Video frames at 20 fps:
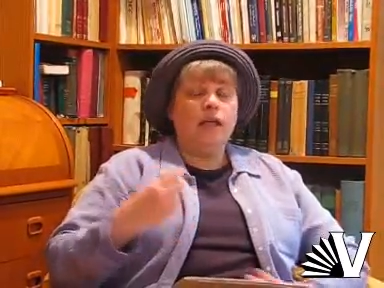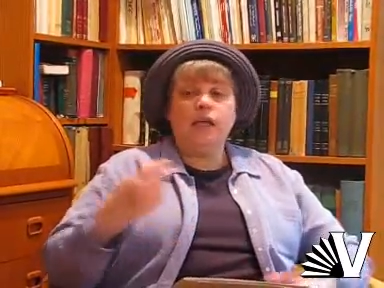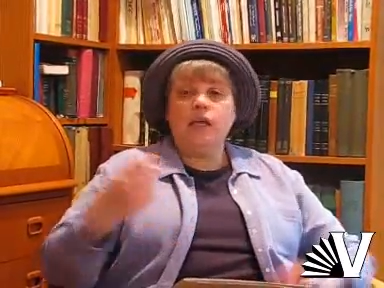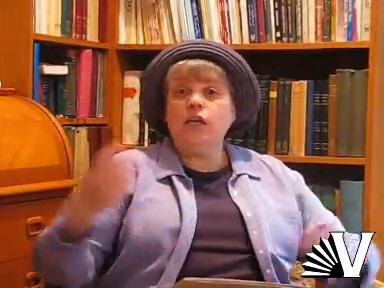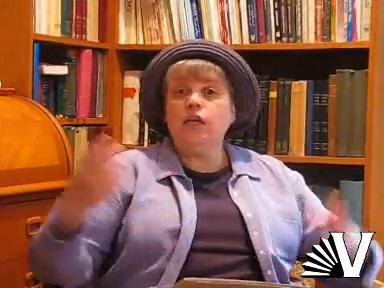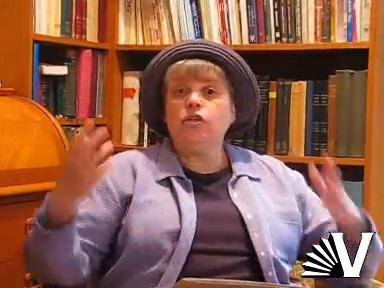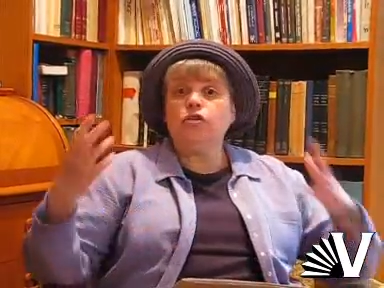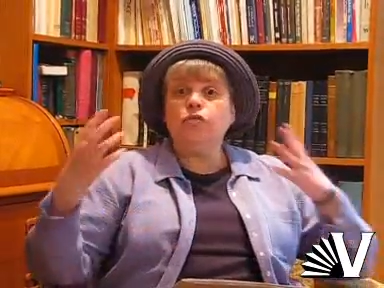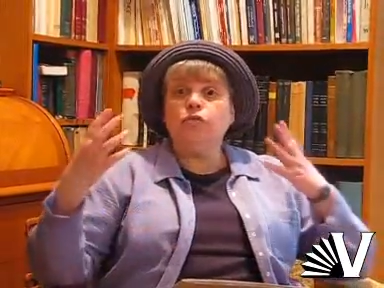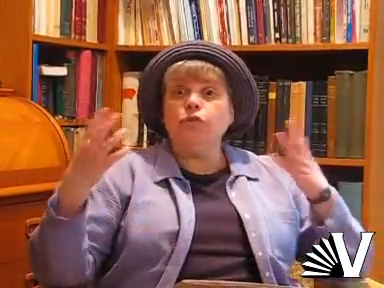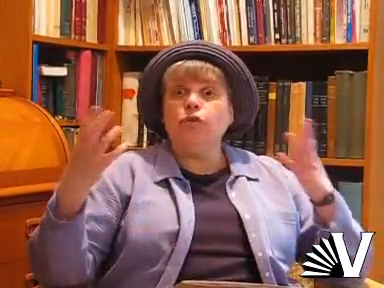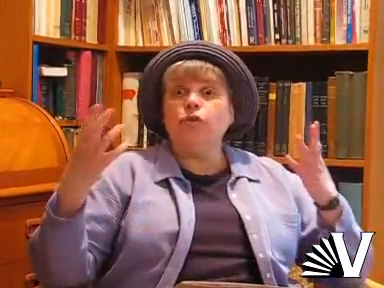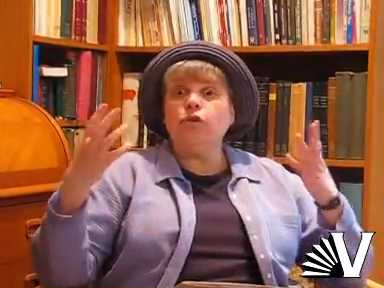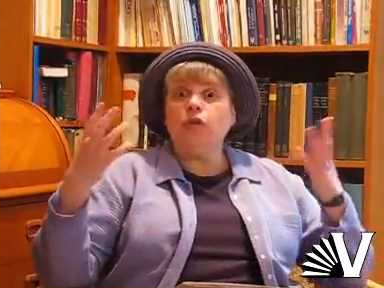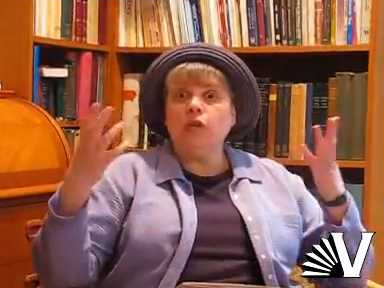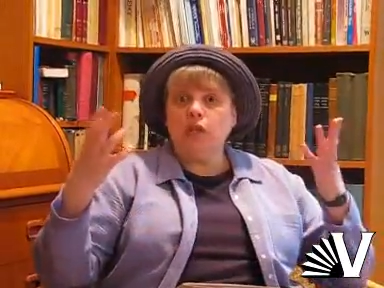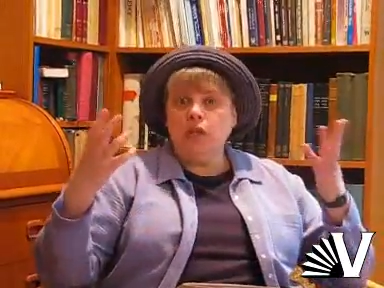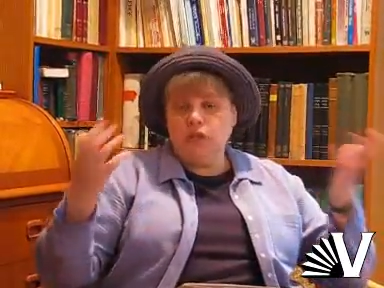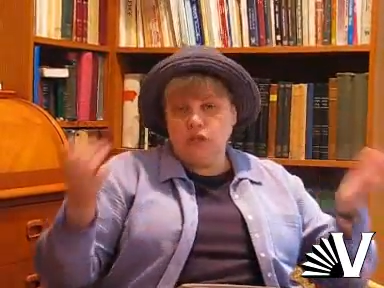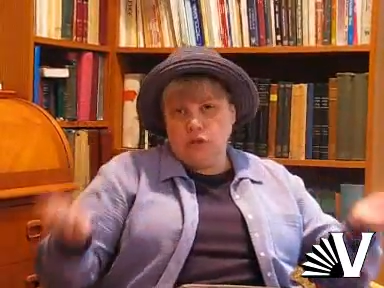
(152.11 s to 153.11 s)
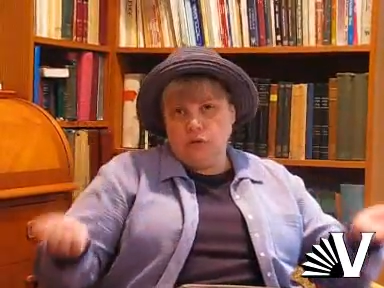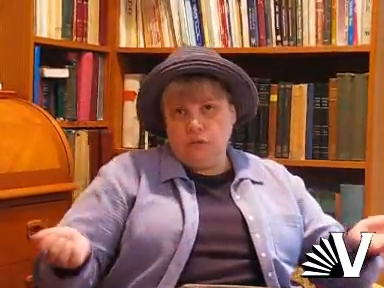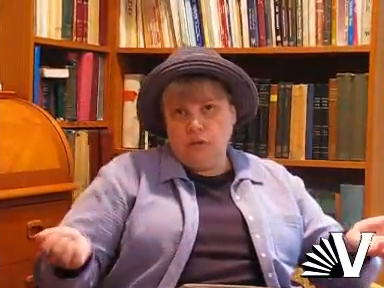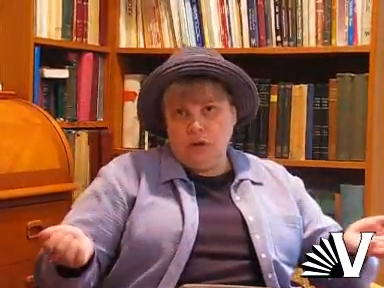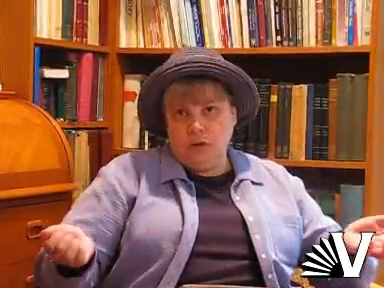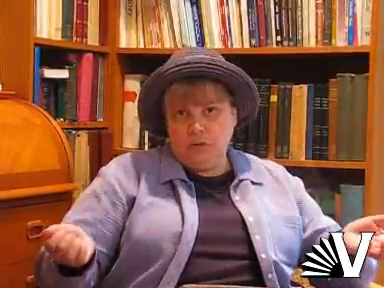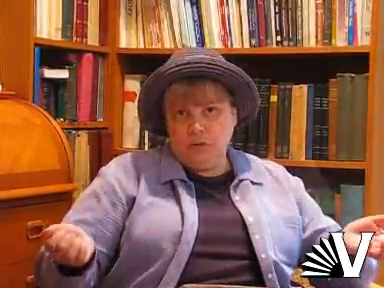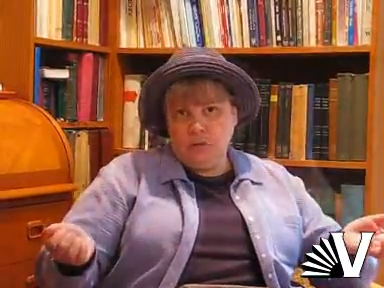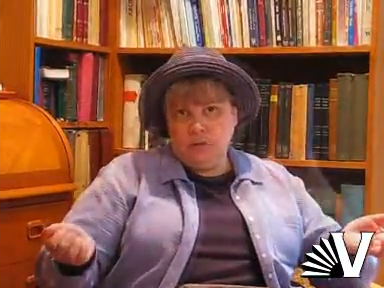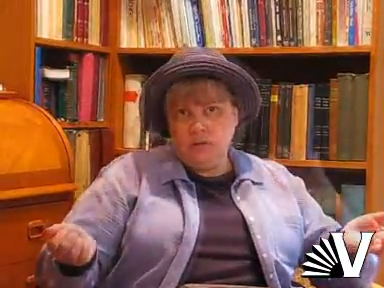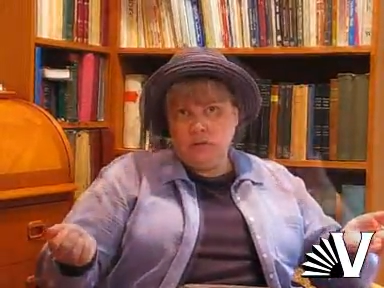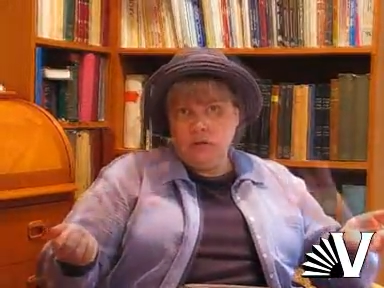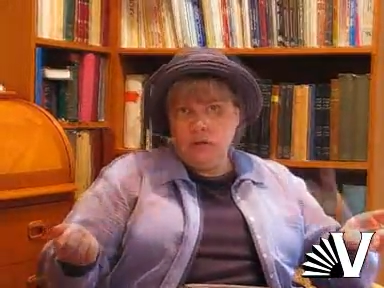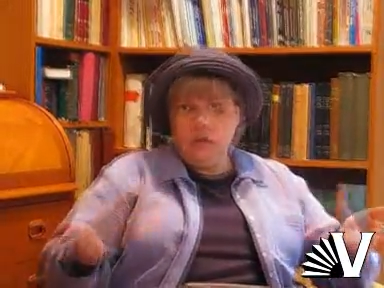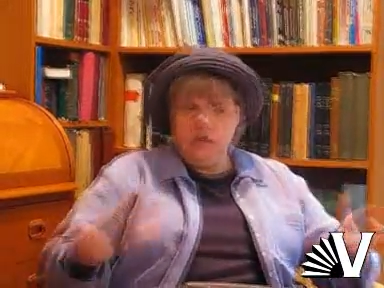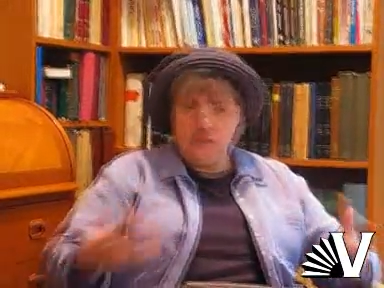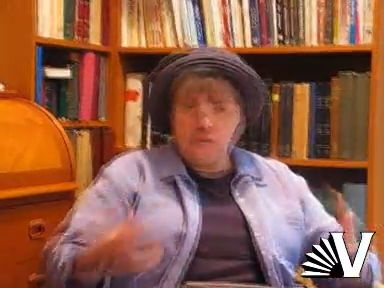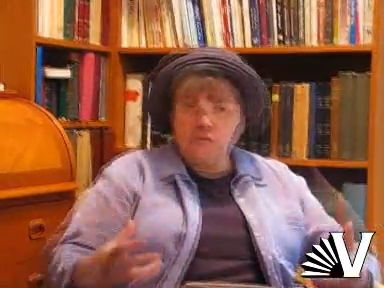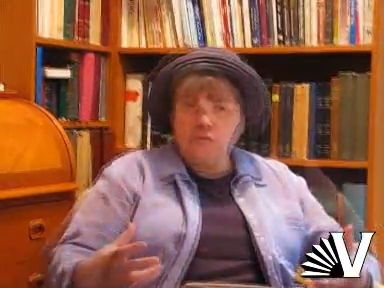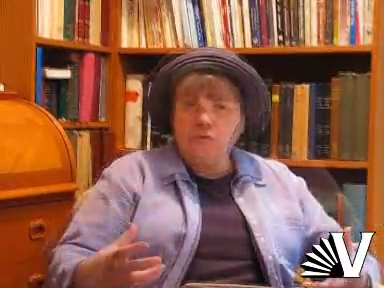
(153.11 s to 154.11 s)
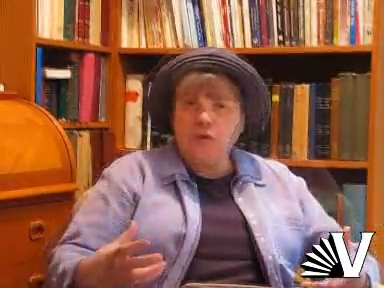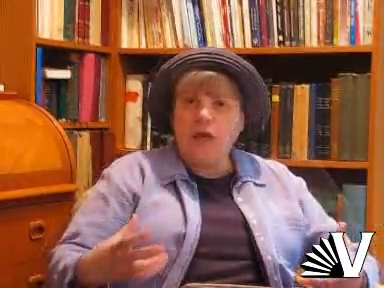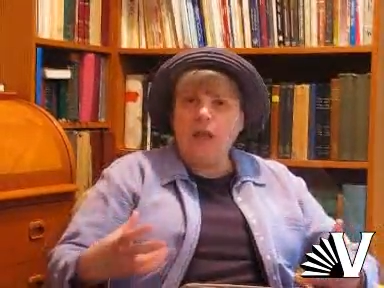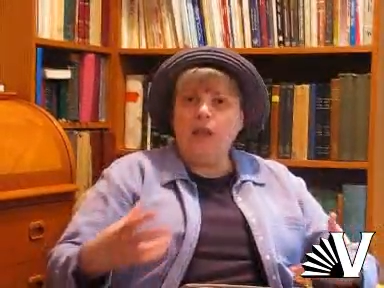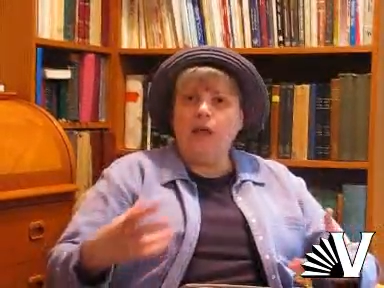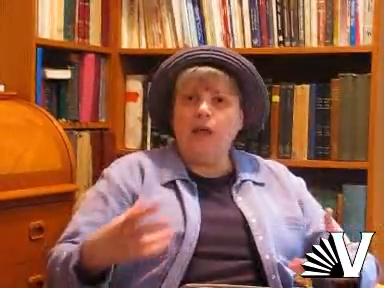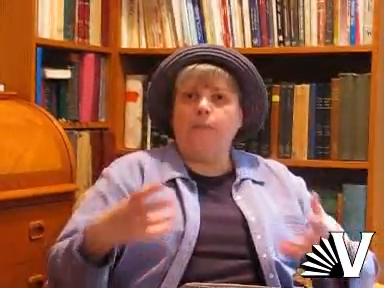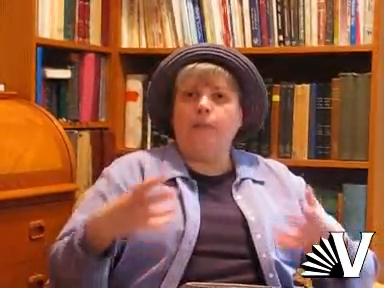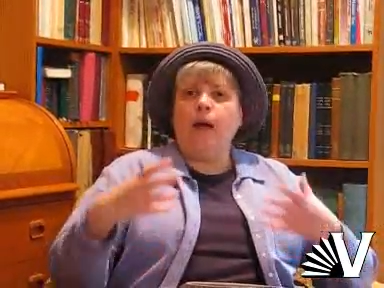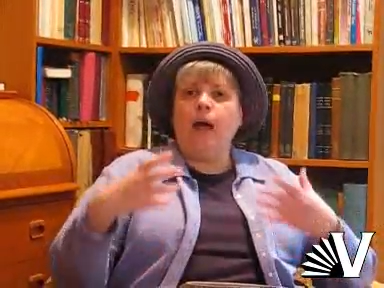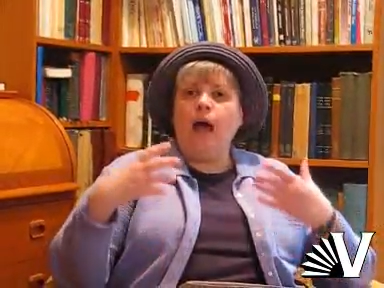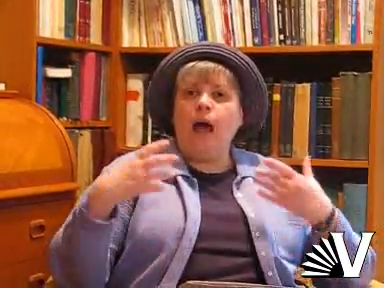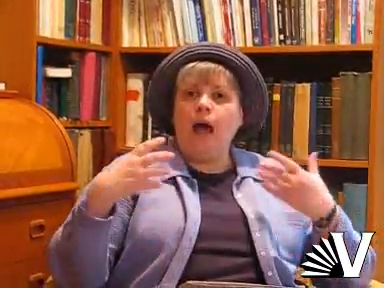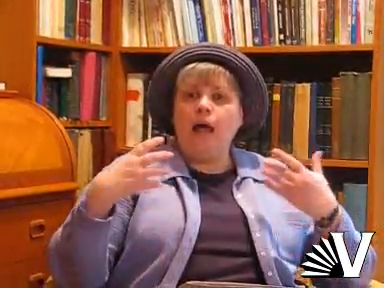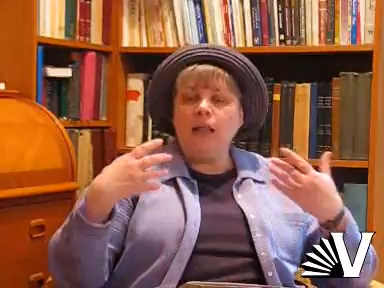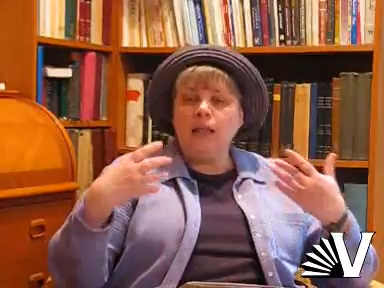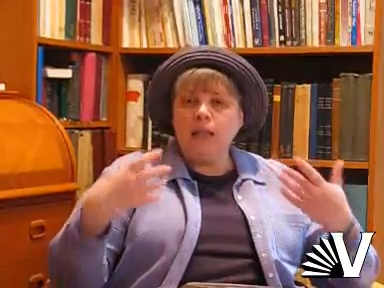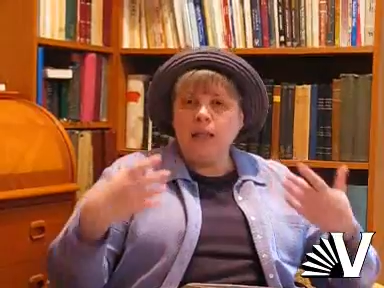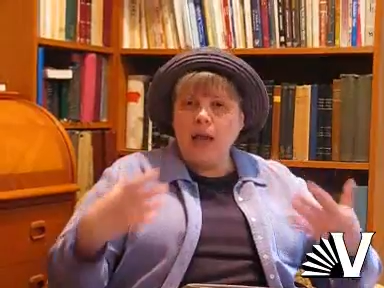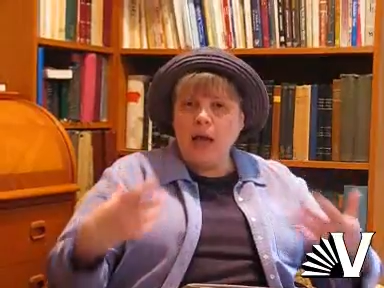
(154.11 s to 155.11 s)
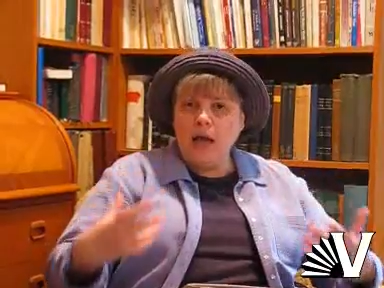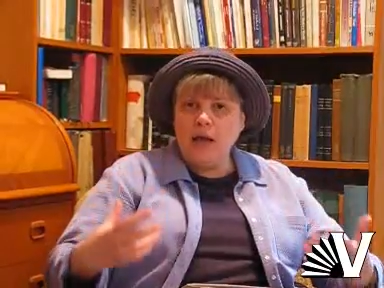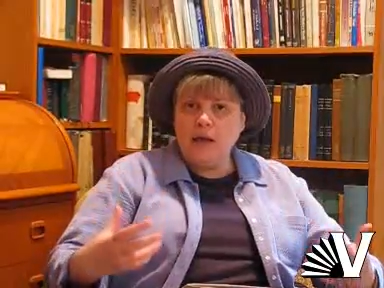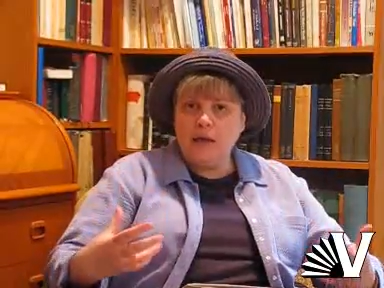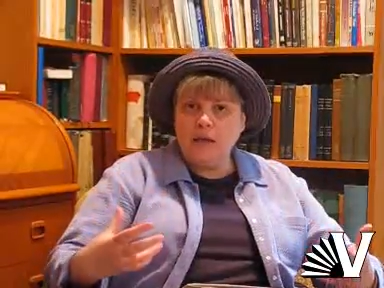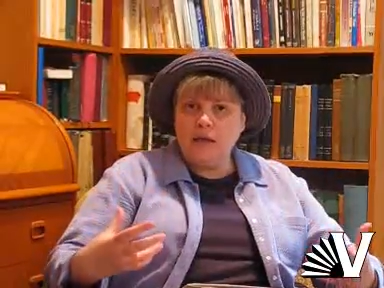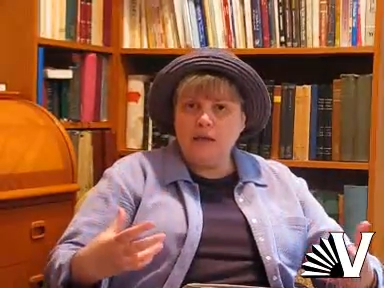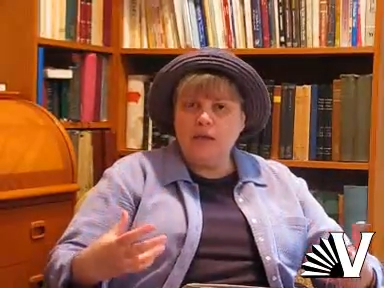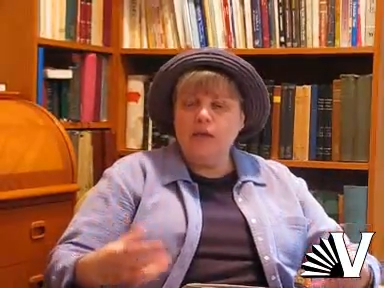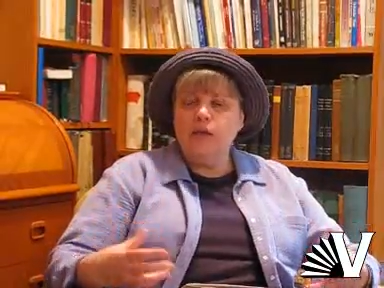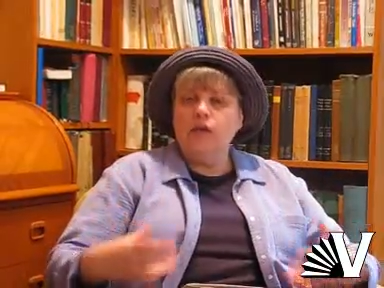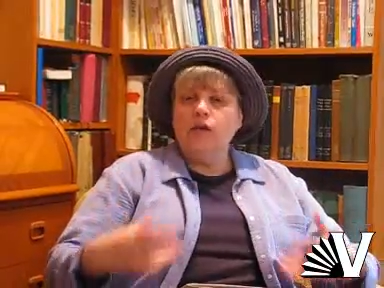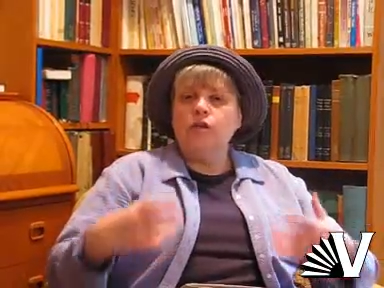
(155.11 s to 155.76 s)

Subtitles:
Kitvuni l'doros, develop halachic